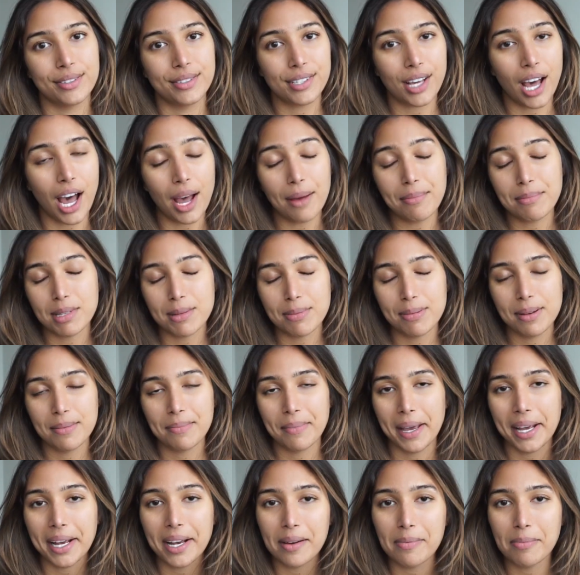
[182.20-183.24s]
Time to put
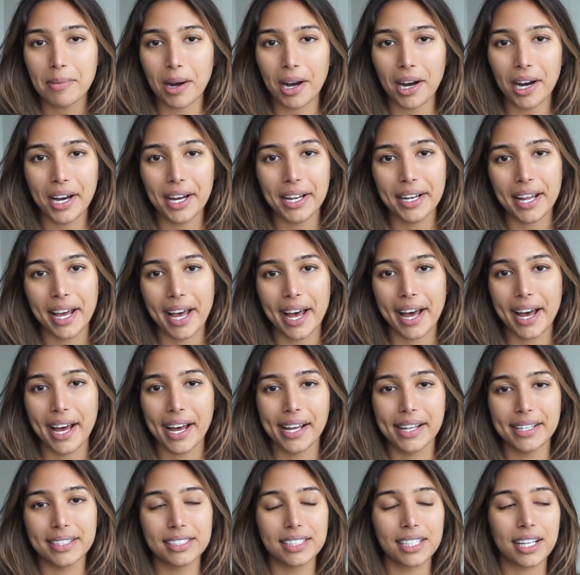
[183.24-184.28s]
makeup on
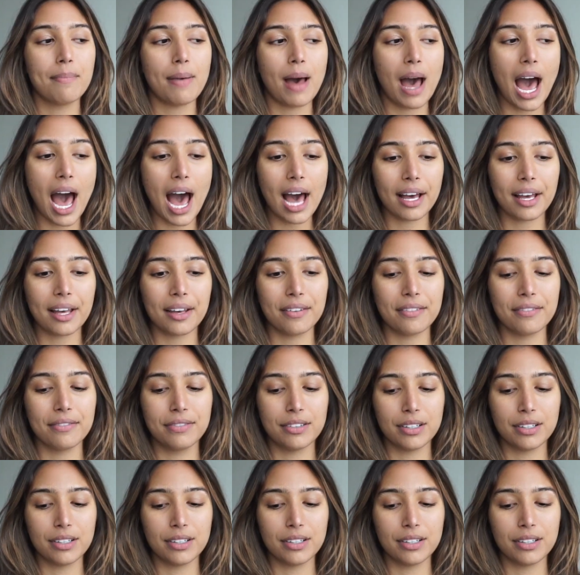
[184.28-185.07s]
and pack,